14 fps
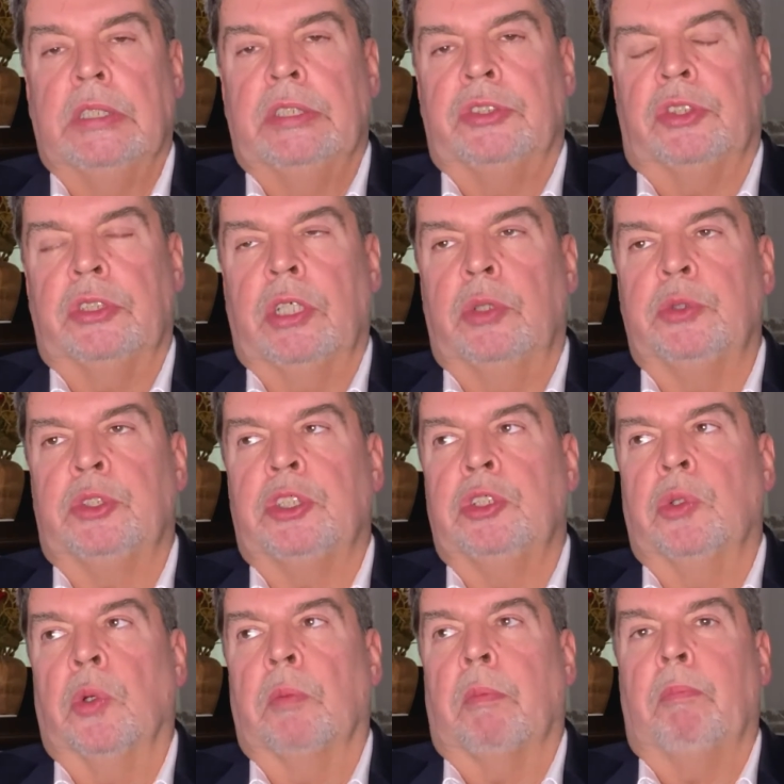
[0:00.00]
So those are
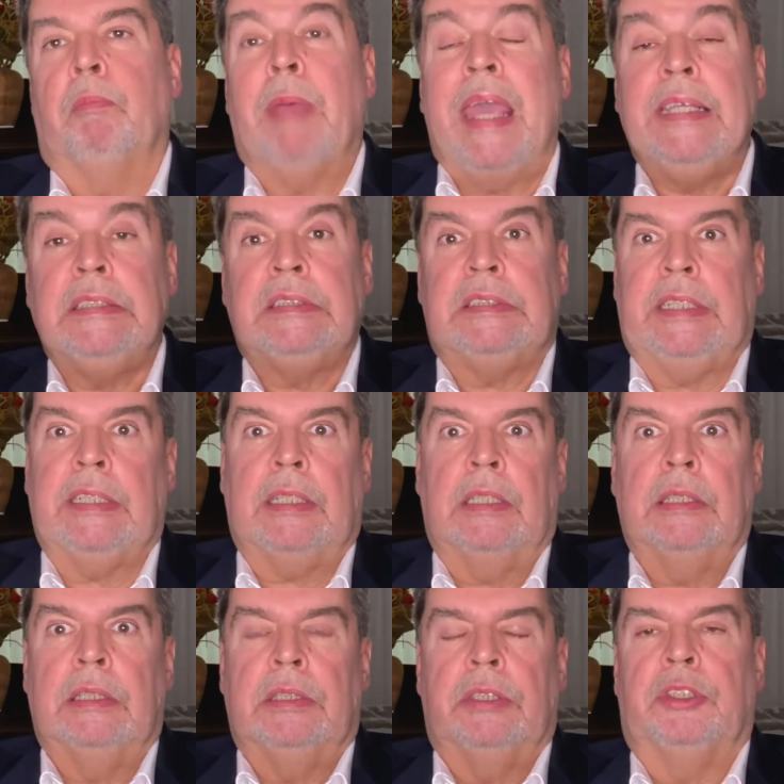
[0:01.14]
your basic
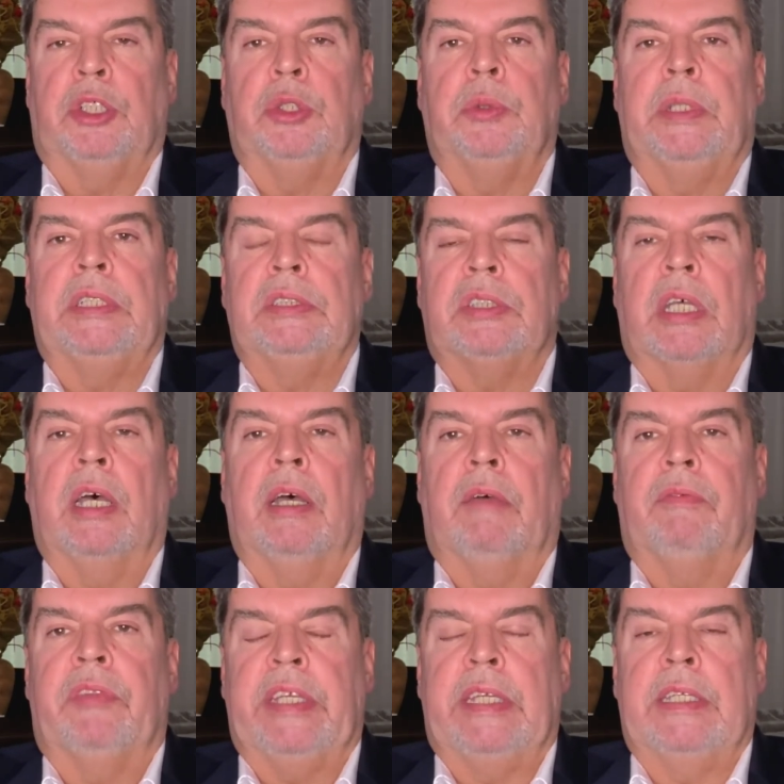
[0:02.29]
duties
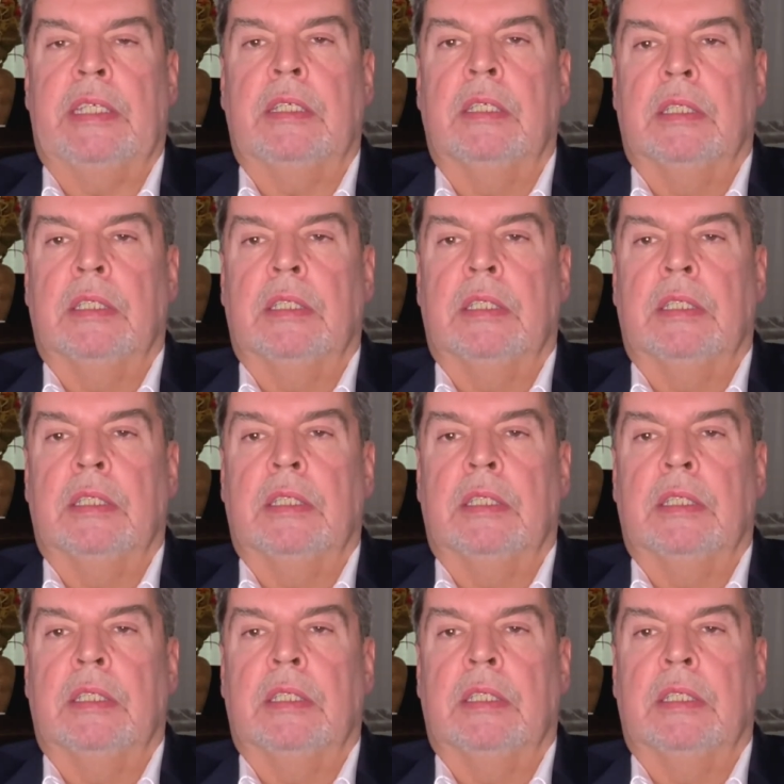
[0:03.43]
of the